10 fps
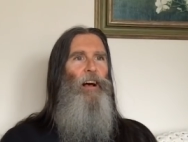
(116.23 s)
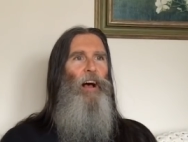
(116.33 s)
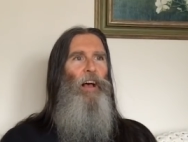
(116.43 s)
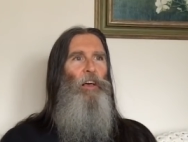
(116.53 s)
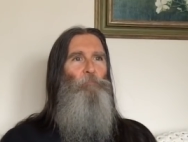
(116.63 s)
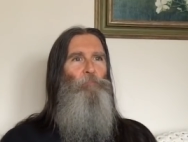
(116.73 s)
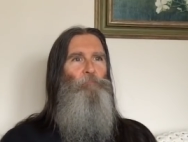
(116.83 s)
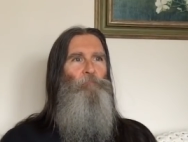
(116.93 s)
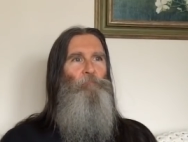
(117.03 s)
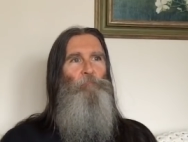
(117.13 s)
Um,
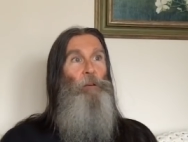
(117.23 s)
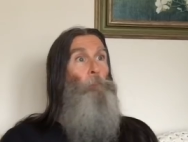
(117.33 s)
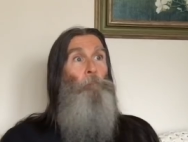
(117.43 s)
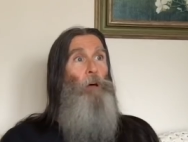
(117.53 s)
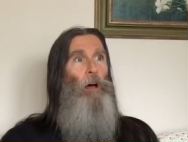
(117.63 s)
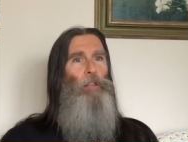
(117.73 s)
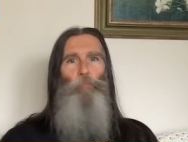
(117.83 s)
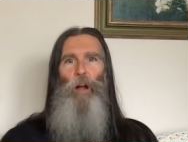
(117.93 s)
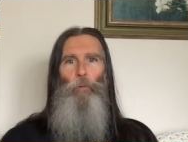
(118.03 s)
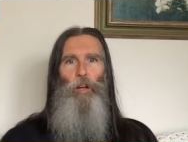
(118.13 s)
uh,
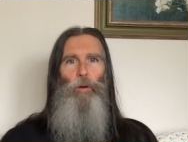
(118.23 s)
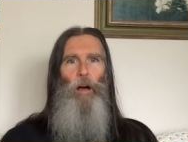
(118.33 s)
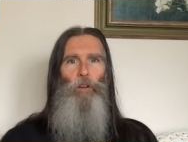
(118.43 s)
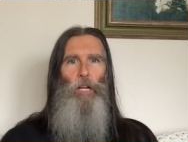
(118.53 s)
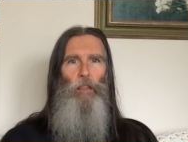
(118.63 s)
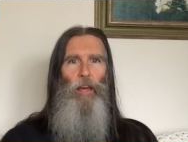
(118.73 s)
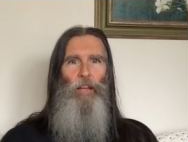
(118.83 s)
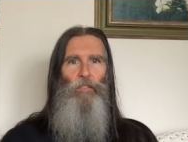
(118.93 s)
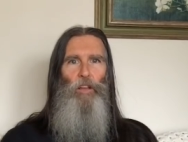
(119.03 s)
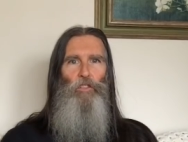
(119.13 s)
they probably don't have
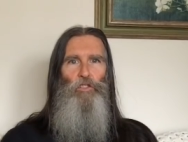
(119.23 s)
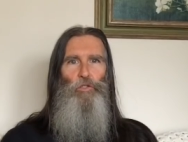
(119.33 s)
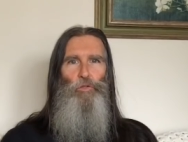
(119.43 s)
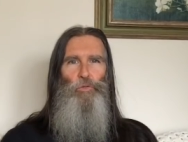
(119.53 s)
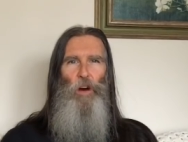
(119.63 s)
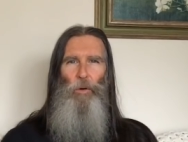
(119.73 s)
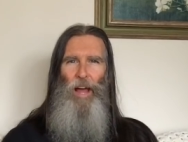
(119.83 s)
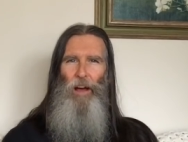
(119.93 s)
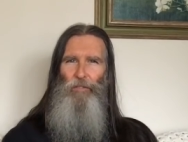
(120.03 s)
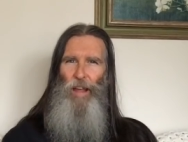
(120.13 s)
anything that you don't
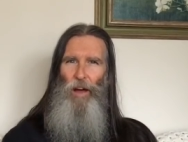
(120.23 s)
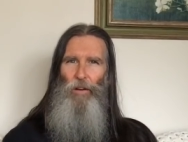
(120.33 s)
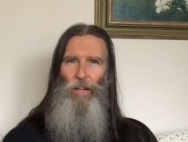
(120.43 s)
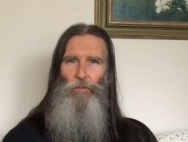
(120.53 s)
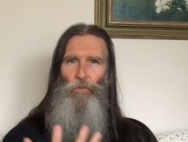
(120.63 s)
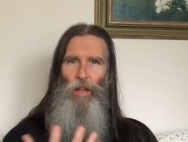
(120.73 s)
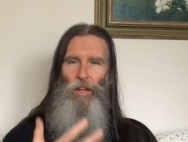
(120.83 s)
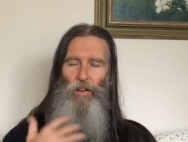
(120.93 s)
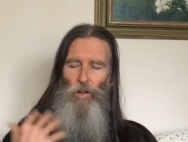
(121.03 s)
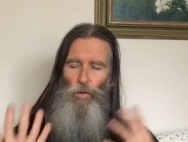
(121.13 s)
have down in,
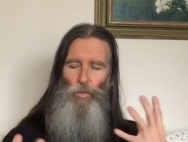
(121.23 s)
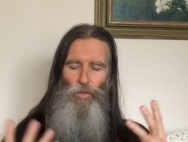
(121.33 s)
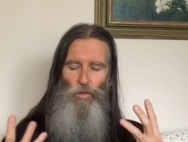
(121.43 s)
in you.